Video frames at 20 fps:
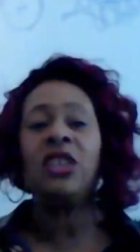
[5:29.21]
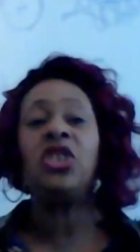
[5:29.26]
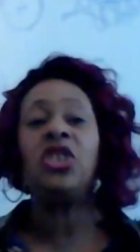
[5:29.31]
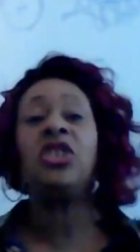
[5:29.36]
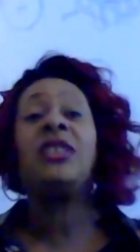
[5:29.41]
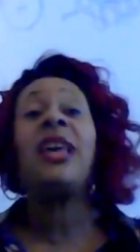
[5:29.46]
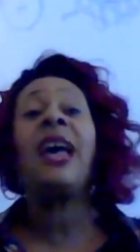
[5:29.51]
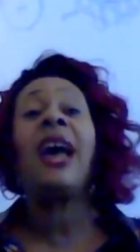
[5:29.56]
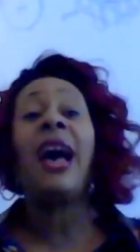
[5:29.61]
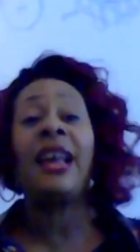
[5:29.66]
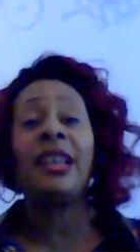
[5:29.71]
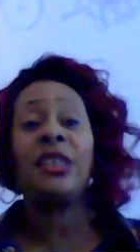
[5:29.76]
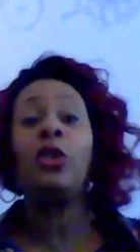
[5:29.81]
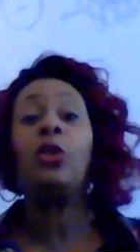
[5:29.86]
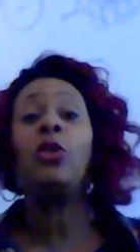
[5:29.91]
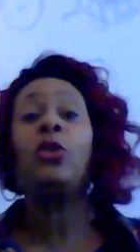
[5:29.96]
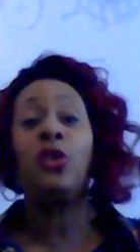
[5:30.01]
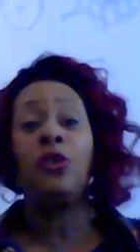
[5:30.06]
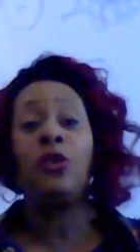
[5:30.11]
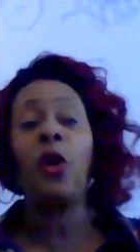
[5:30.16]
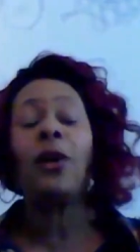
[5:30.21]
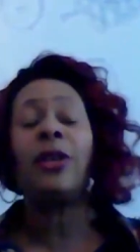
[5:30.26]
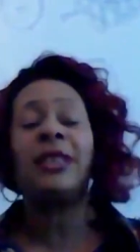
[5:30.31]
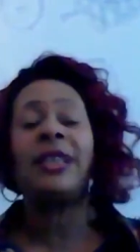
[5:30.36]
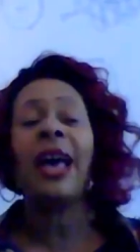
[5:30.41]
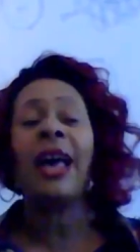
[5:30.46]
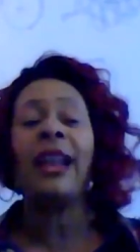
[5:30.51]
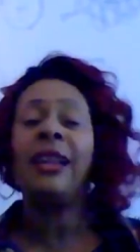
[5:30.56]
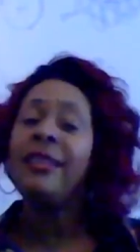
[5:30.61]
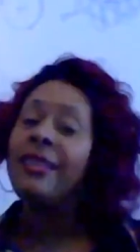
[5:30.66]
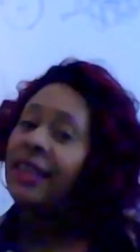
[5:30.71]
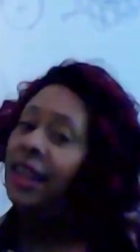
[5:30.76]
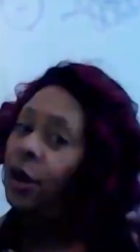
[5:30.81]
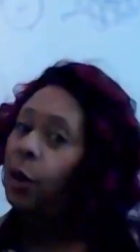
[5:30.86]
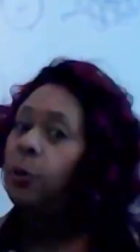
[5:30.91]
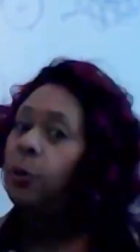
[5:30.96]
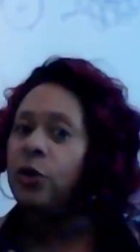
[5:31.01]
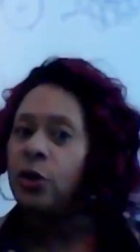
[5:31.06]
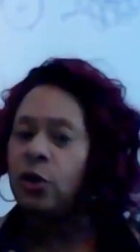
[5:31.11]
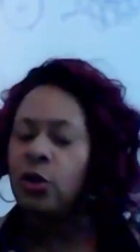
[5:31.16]
Just as long as you've got a talent, they
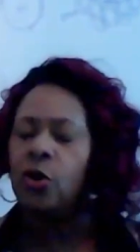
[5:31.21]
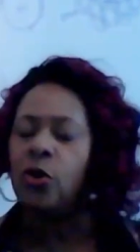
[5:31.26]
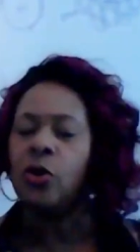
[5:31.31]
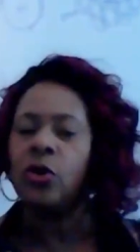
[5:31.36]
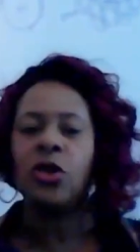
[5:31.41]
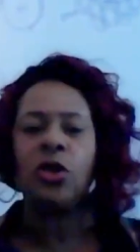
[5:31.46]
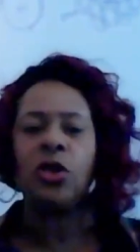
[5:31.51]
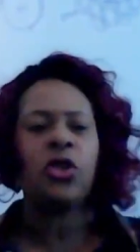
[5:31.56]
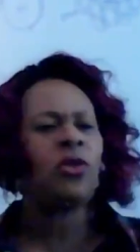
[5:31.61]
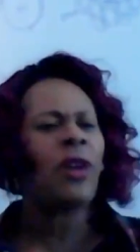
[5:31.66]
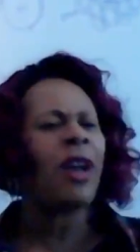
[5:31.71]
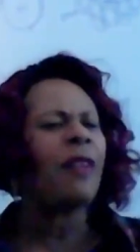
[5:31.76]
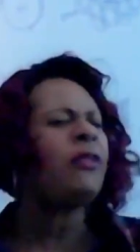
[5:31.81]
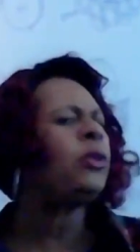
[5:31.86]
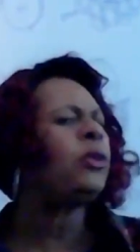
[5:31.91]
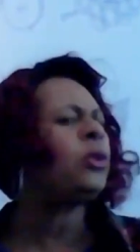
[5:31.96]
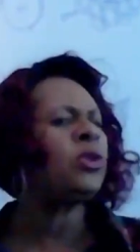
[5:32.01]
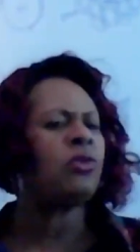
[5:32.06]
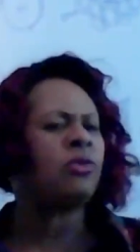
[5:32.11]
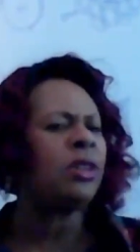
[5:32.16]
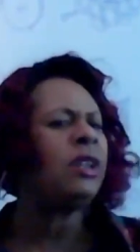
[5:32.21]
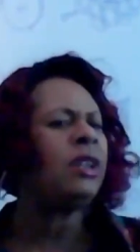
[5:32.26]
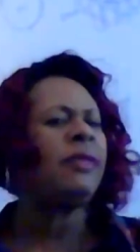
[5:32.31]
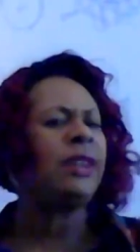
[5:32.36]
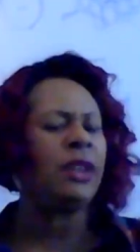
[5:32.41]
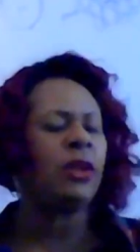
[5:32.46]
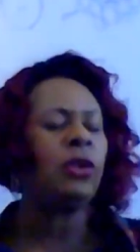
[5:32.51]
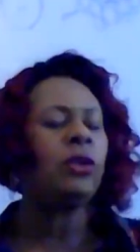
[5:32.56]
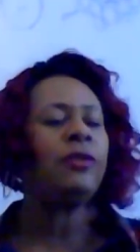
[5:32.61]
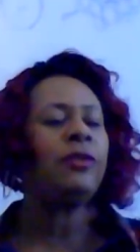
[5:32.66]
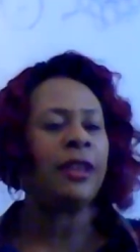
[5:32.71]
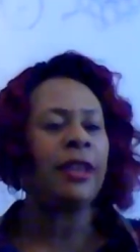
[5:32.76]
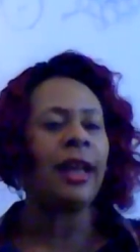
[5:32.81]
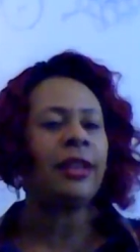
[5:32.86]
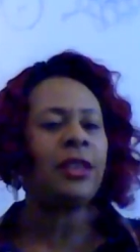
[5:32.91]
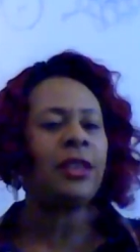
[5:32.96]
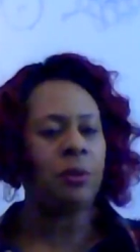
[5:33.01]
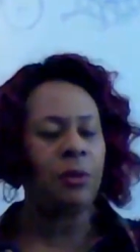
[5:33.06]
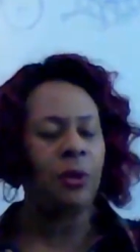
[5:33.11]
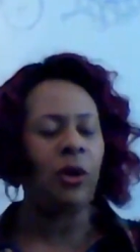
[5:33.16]
open the door. So Stratford was really, really good for
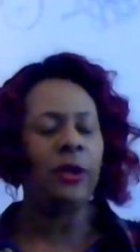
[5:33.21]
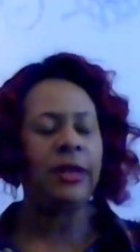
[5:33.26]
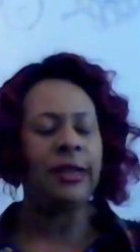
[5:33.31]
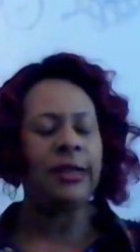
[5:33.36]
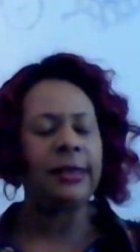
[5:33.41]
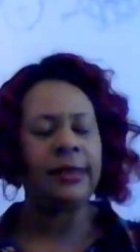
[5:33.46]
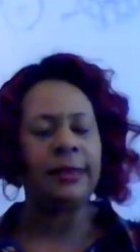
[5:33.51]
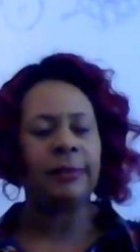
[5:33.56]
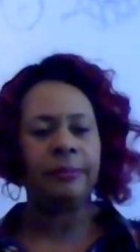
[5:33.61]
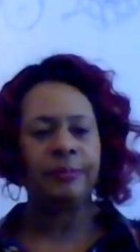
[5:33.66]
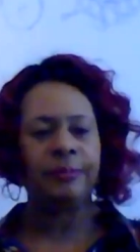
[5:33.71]
that, to be honest.